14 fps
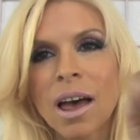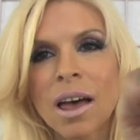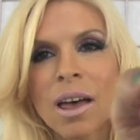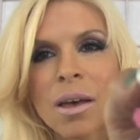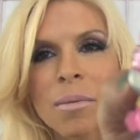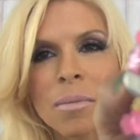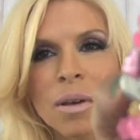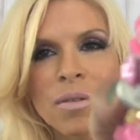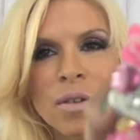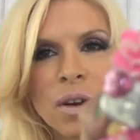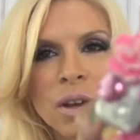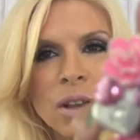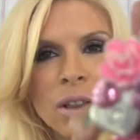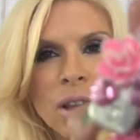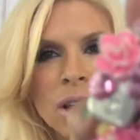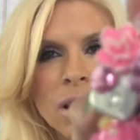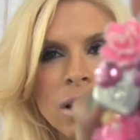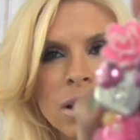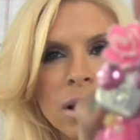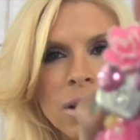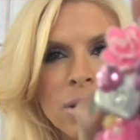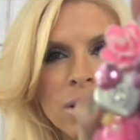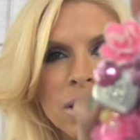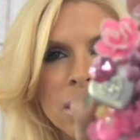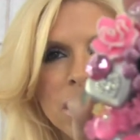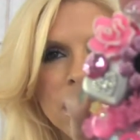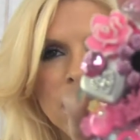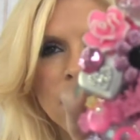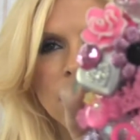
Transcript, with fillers: And if you can look closely,